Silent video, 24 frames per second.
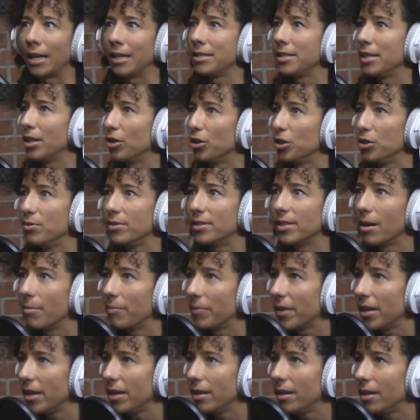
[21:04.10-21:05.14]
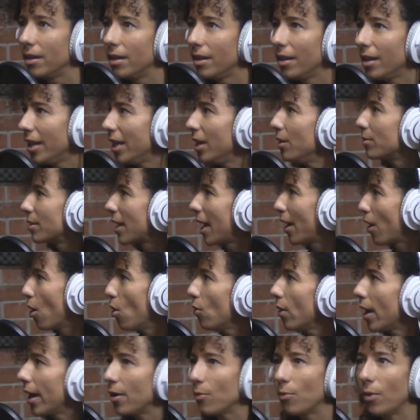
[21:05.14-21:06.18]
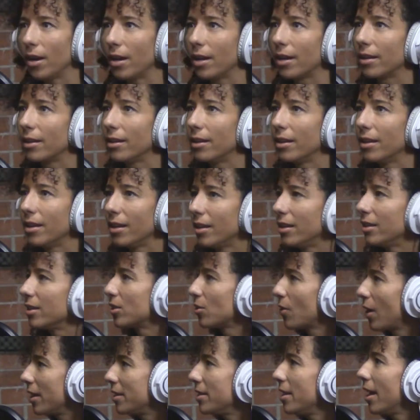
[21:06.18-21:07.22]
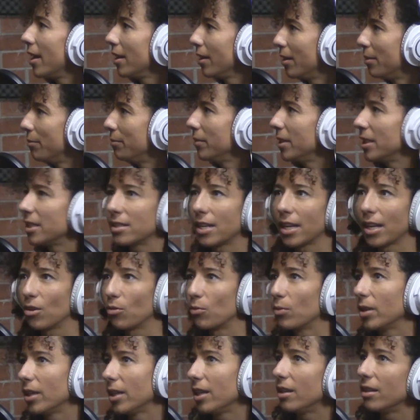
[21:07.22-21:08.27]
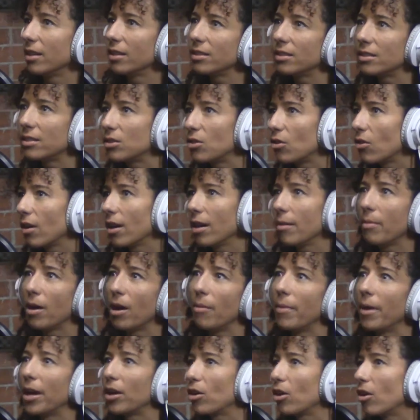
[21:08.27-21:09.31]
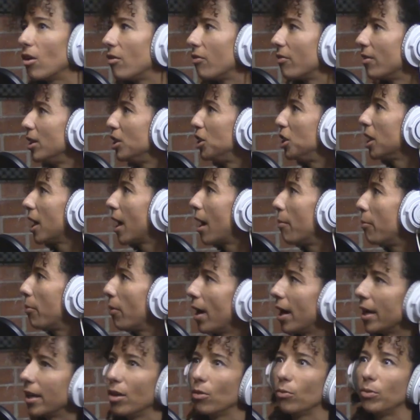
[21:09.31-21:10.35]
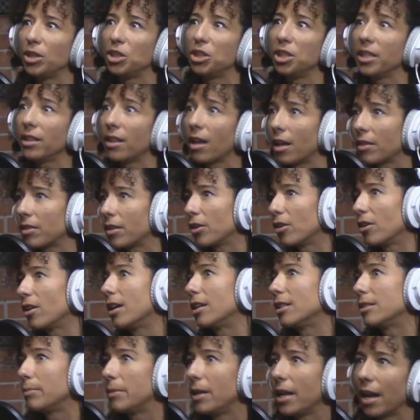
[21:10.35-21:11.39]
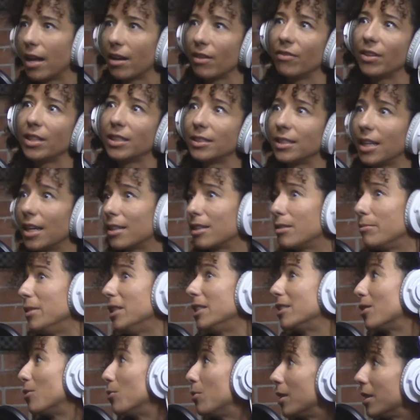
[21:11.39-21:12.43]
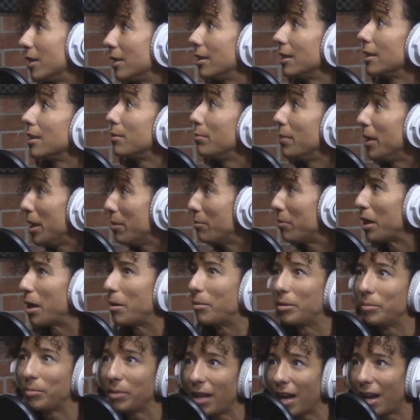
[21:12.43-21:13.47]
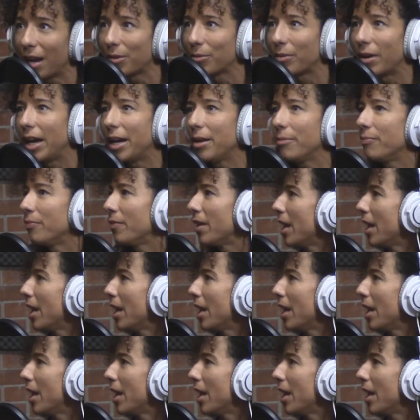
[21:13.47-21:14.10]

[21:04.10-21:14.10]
to tell you something. He was like, okay, what? So I tell him, it's like a really good story about my girlfriend. She got pregnant when she thought that her husband had a vasectomy. So what does this mean? Blah, blah, blah, right?